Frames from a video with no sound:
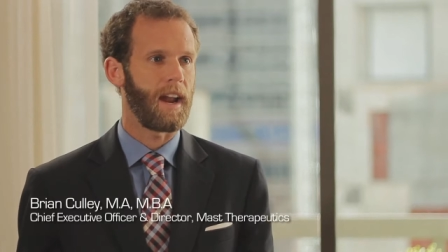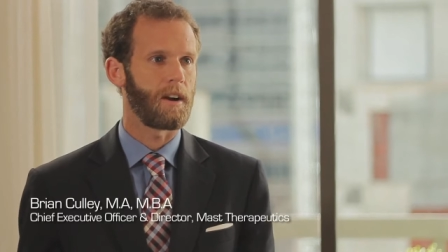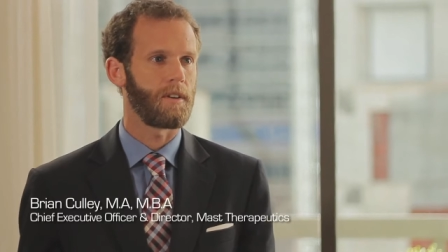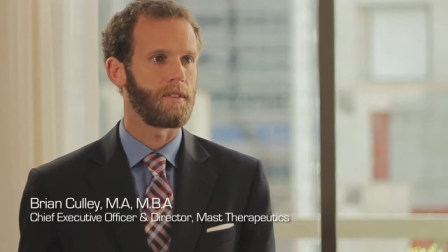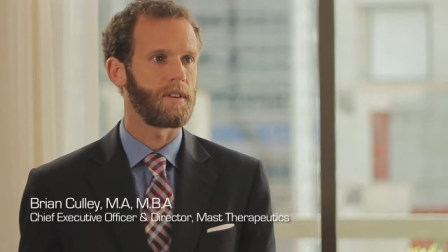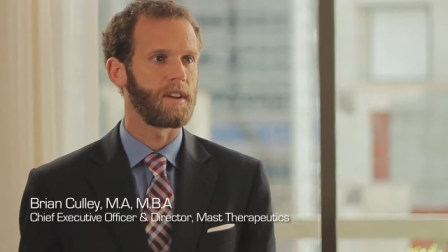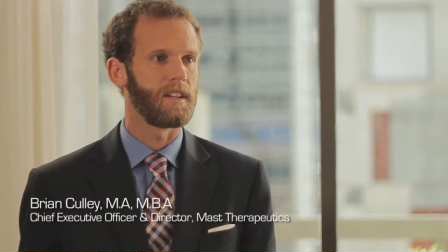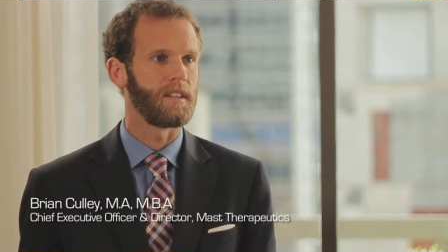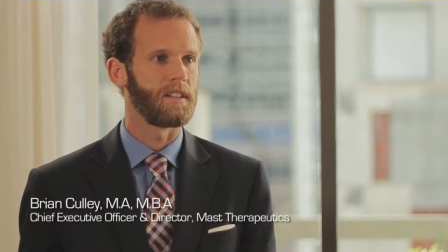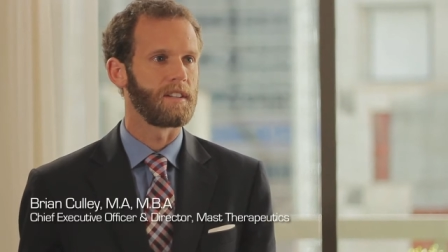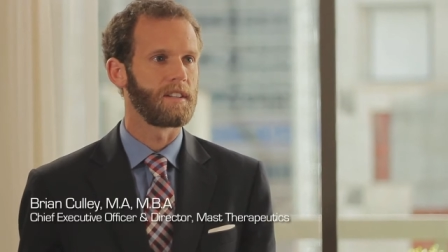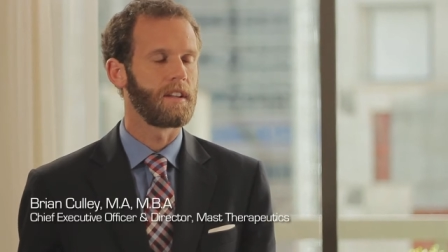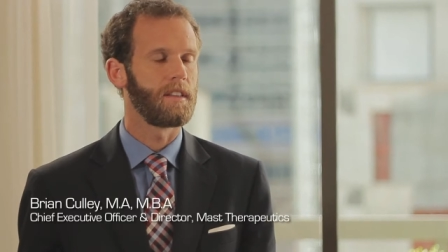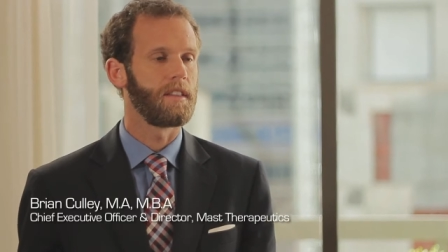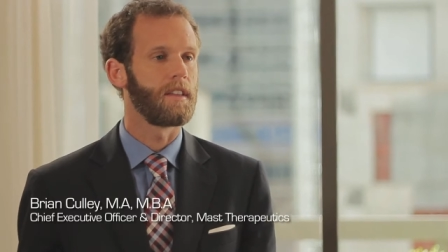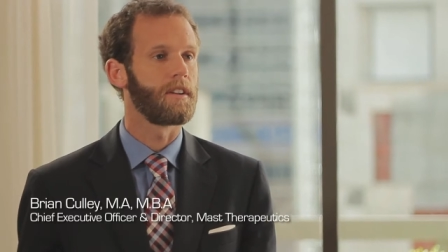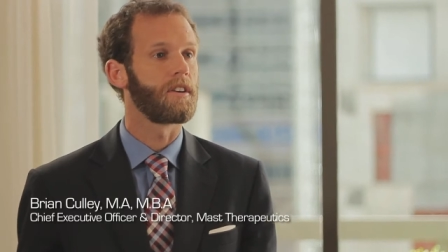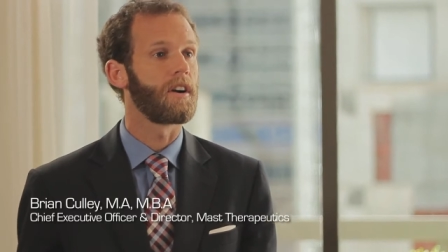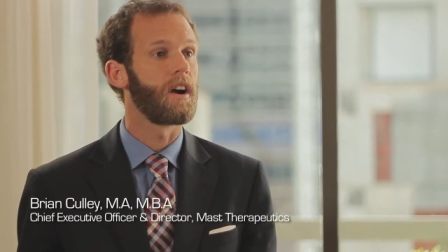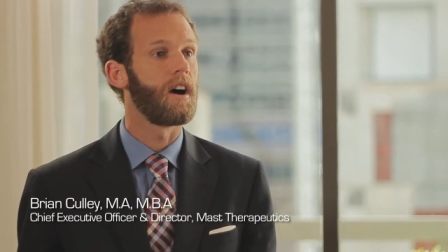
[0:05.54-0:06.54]
areas
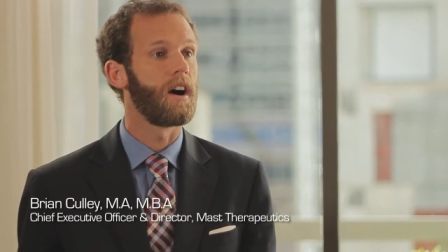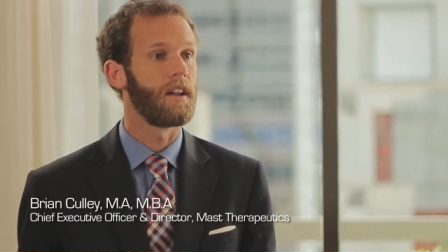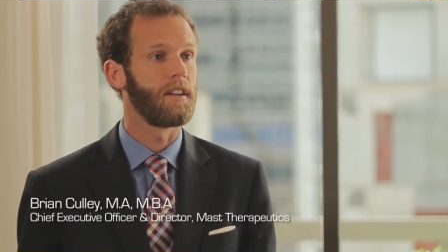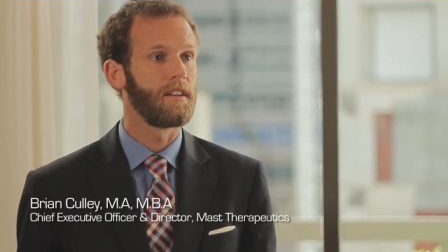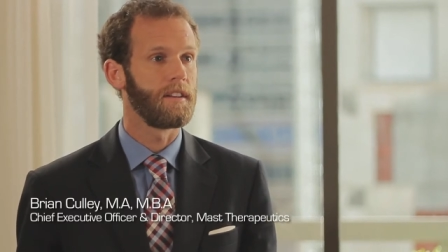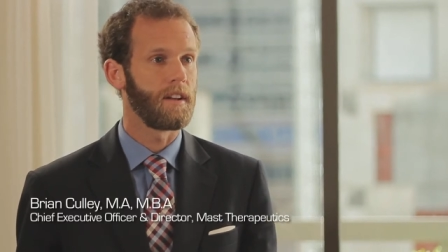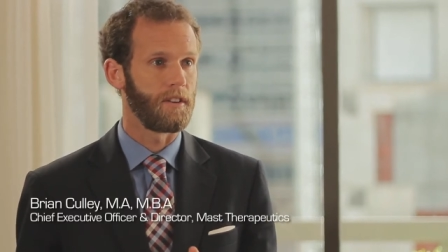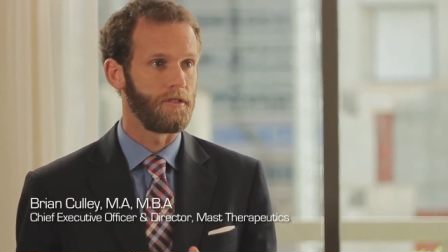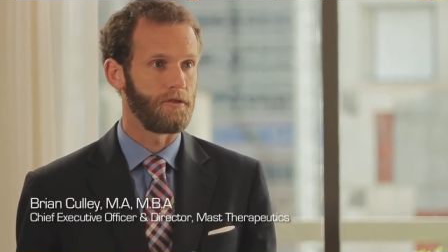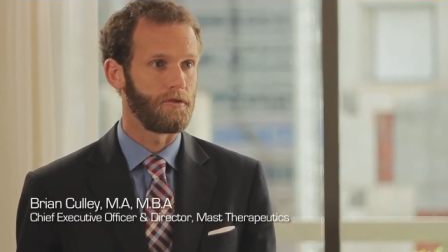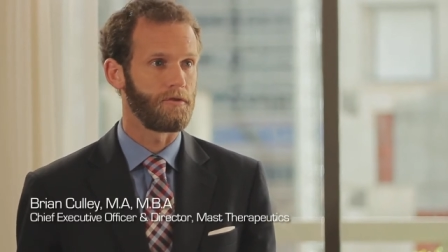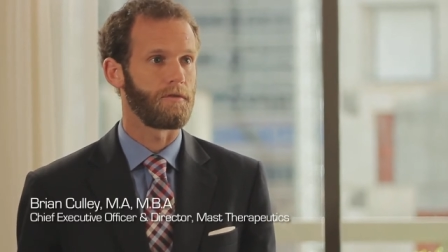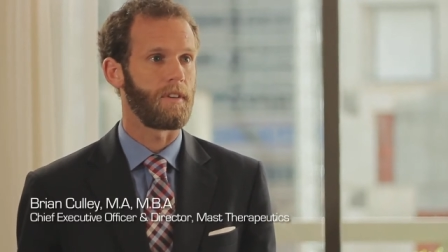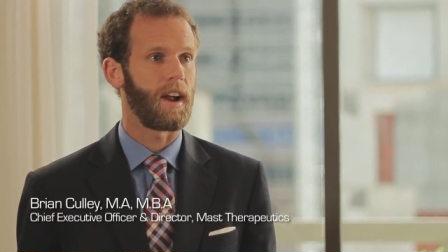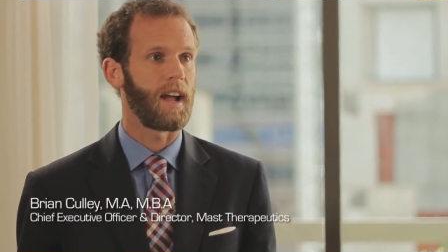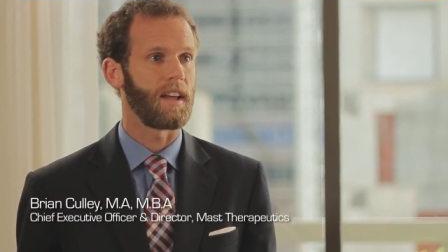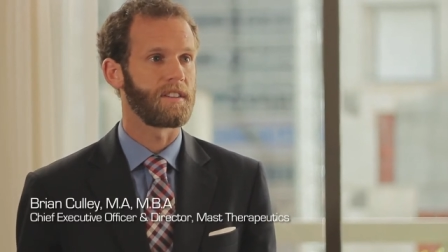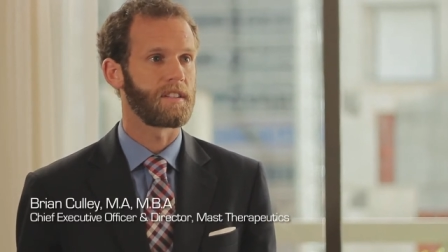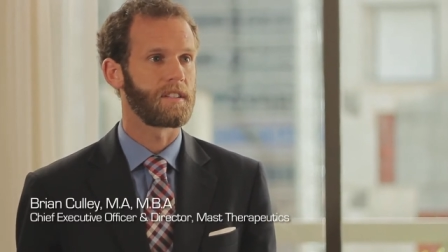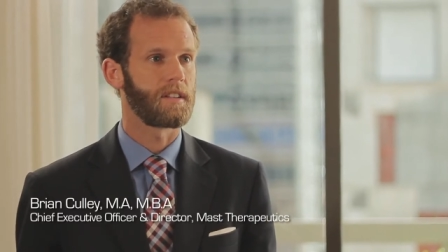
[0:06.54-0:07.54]
that are
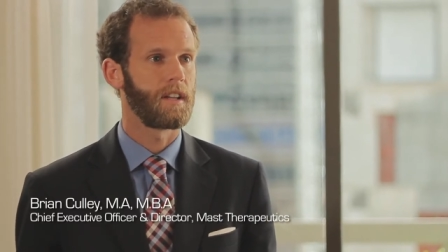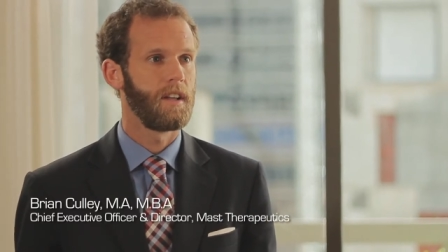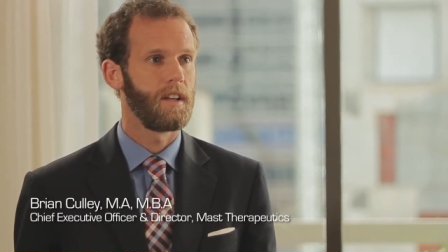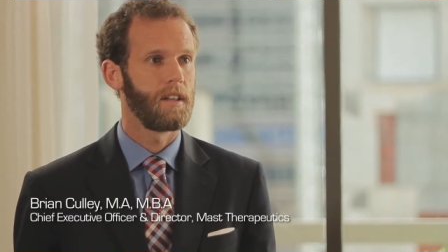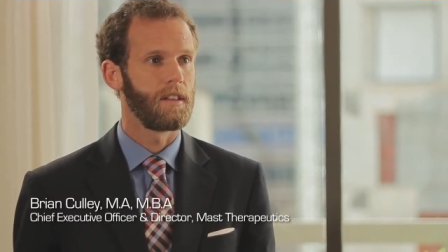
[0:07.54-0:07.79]
unaddressed.